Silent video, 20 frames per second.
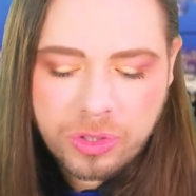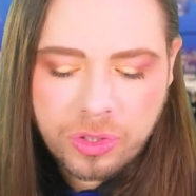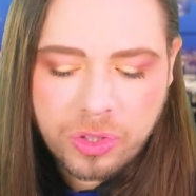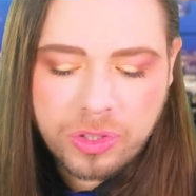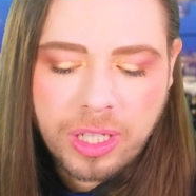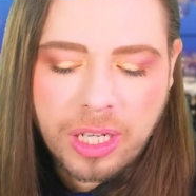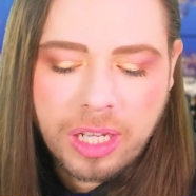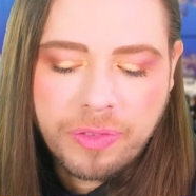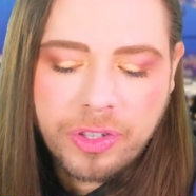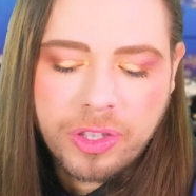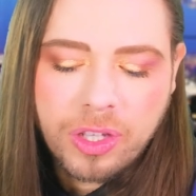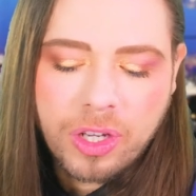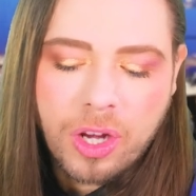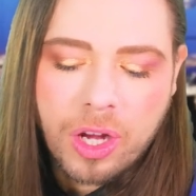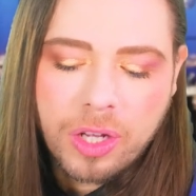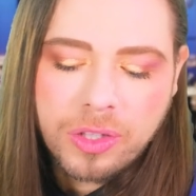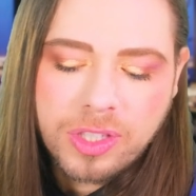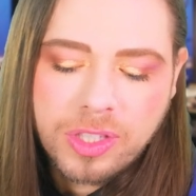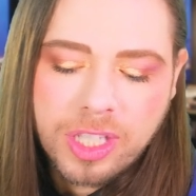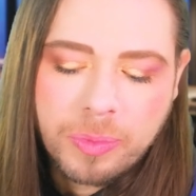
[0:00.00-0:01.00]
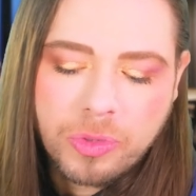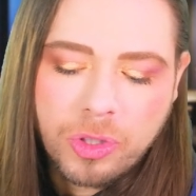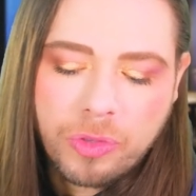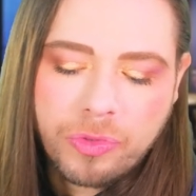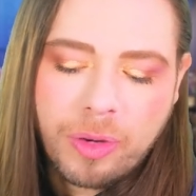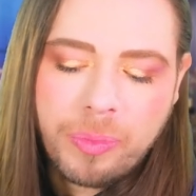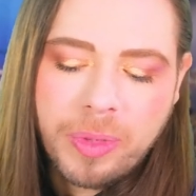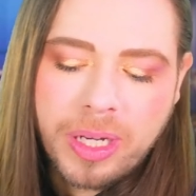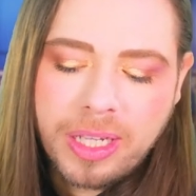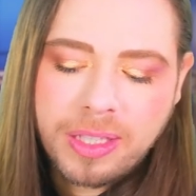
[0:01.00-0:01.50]
to deliver the concept
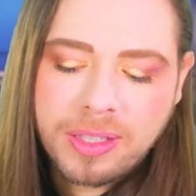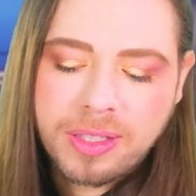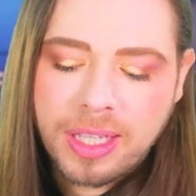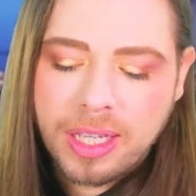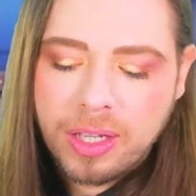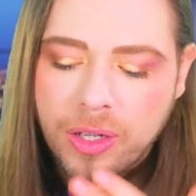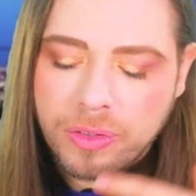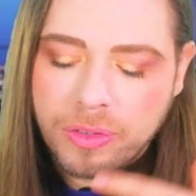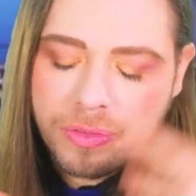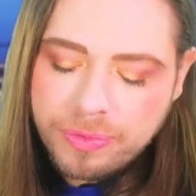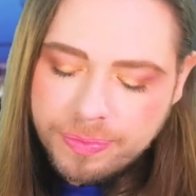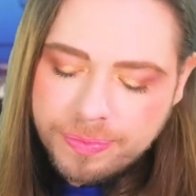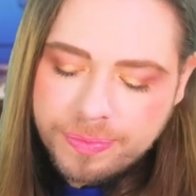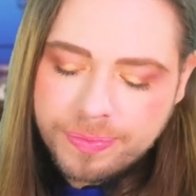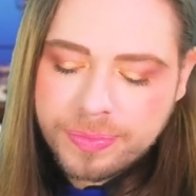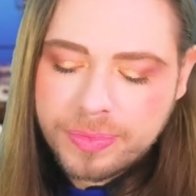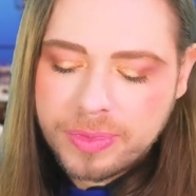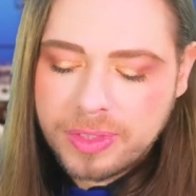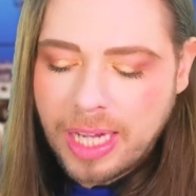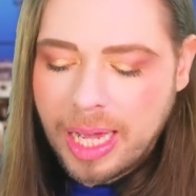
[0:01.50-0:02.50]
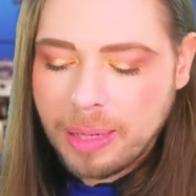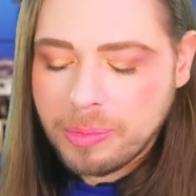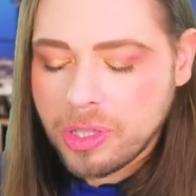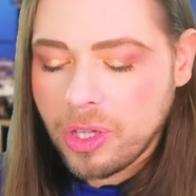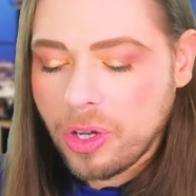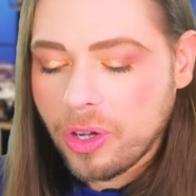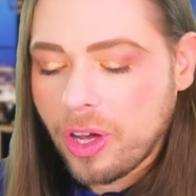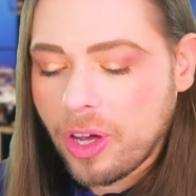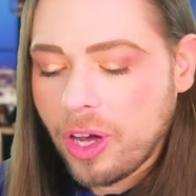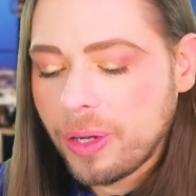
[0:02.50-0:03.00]
of reminiscing of time's
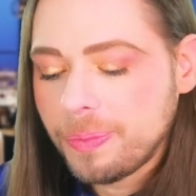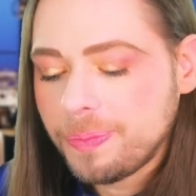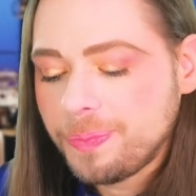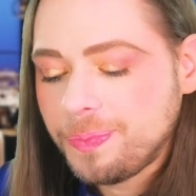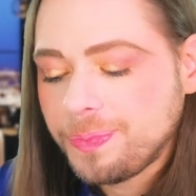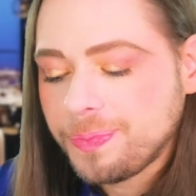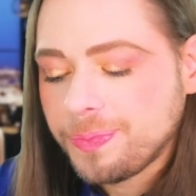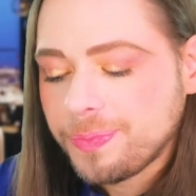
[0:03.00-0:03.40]
long gone